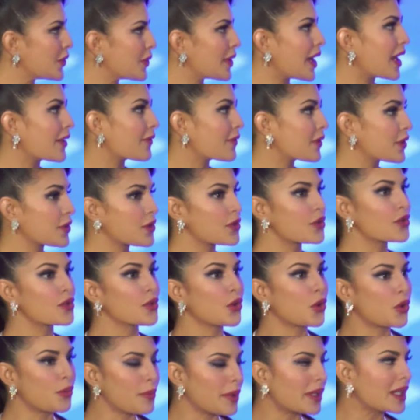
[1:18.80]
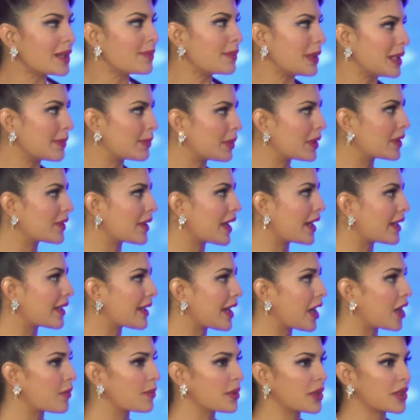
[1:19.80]
do that for so many people right
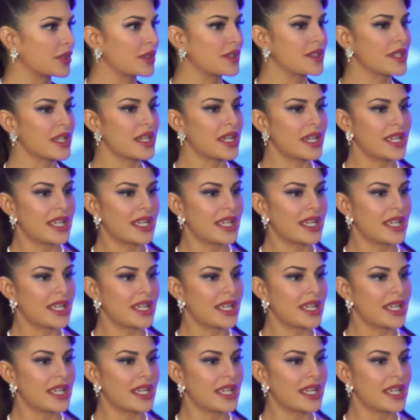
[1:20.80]
now, because